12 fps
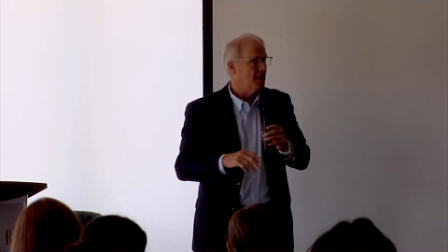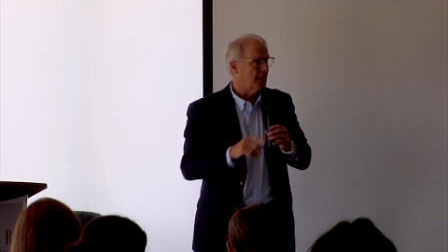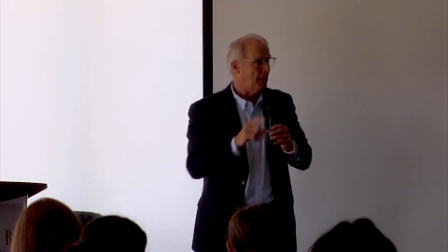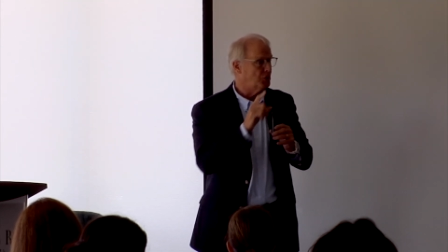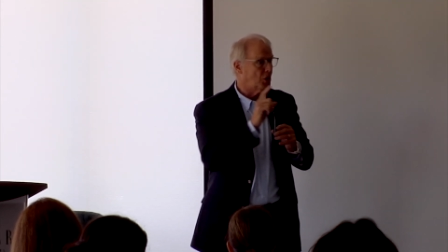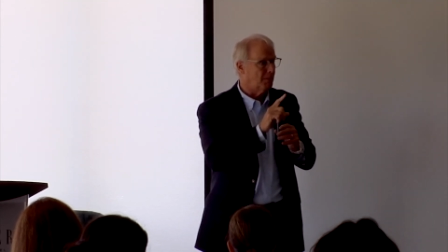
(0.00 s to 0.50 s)

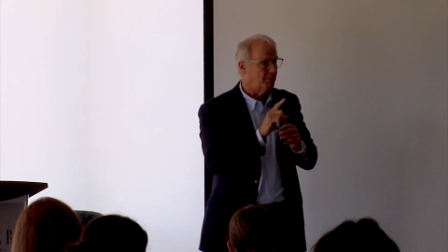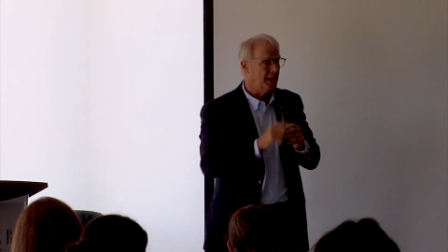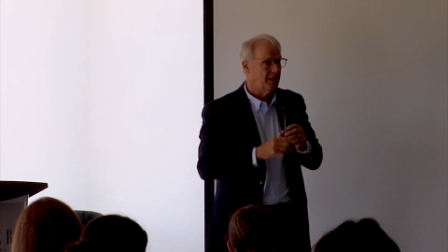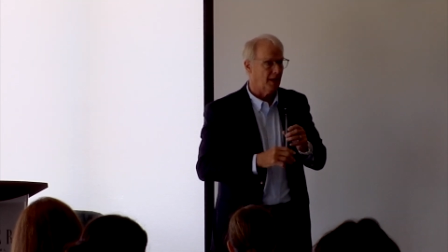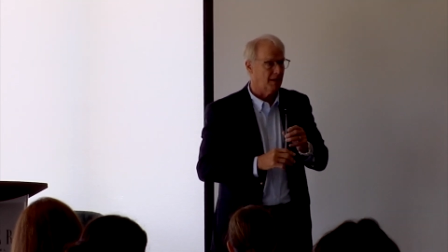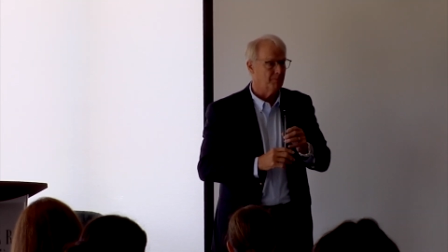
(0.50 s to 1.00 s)
That was on a
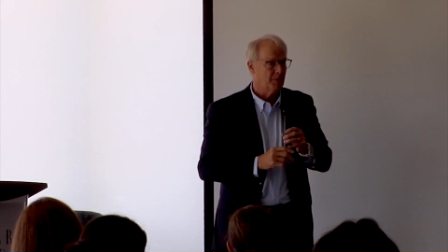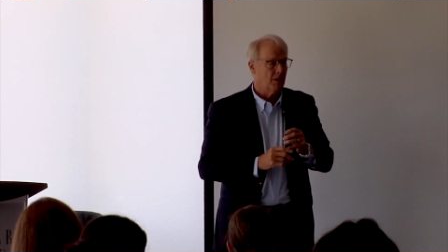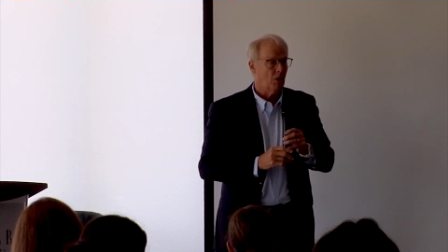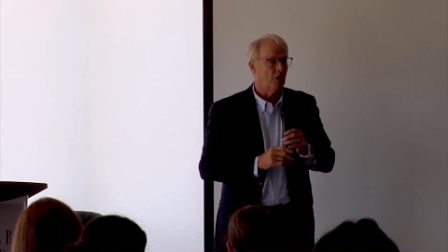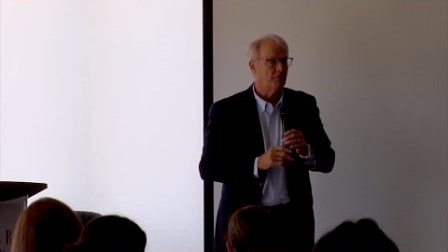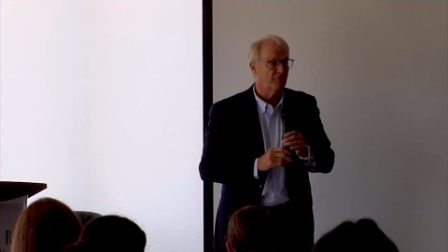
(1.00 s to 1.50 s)
Monday.
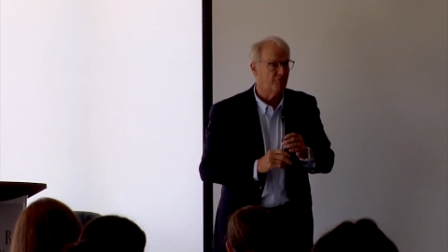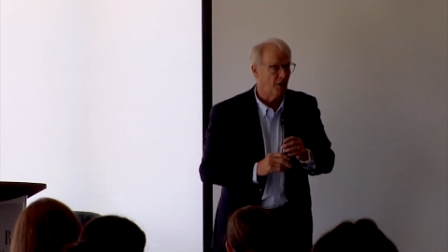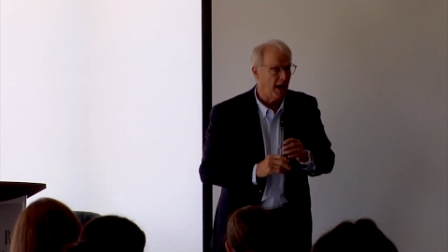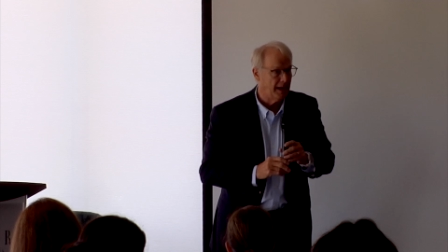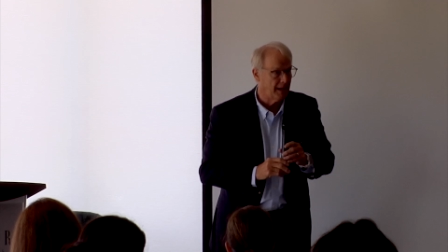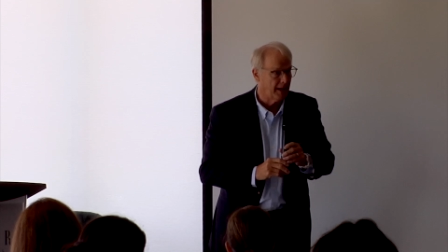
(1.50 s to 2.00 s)
On
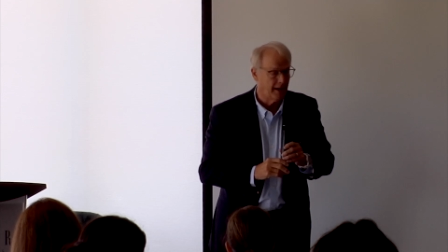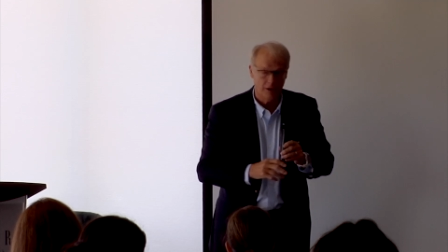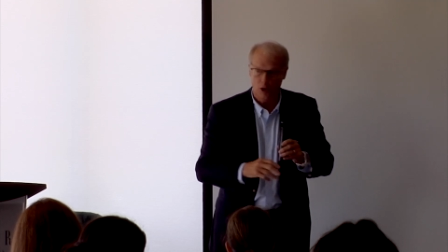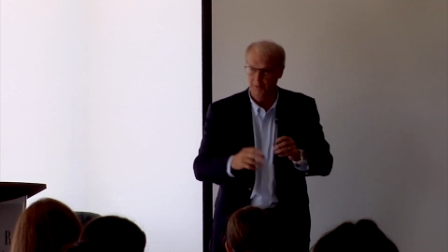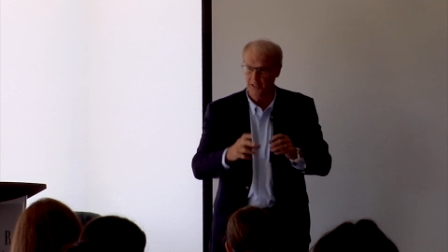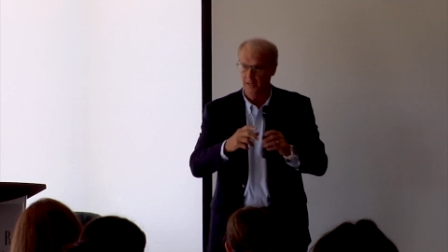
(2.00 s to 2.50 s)
Friday, I
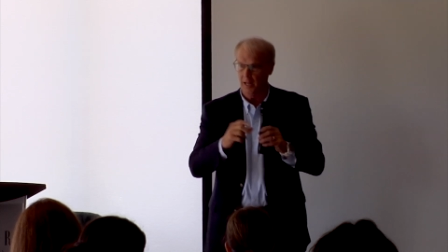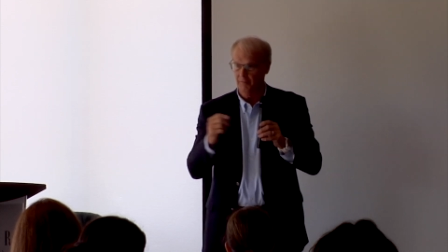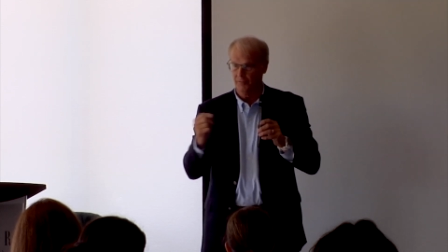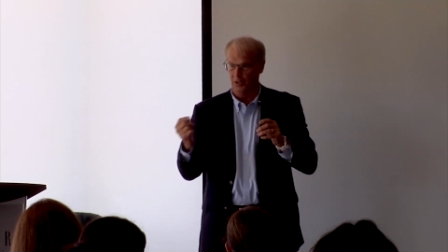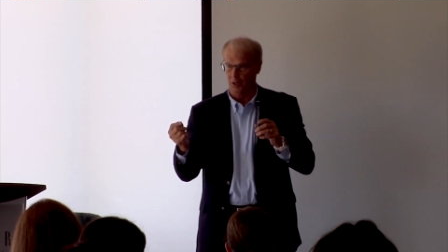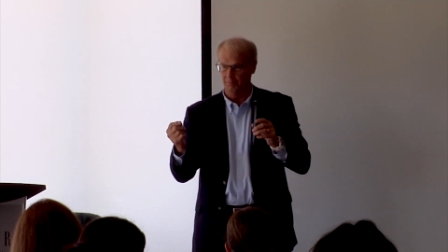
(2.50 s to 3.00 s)
opened an
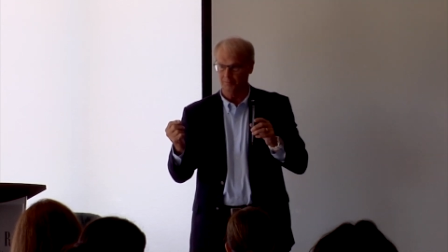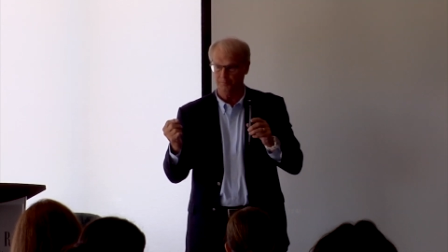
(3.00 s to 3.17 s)
envelope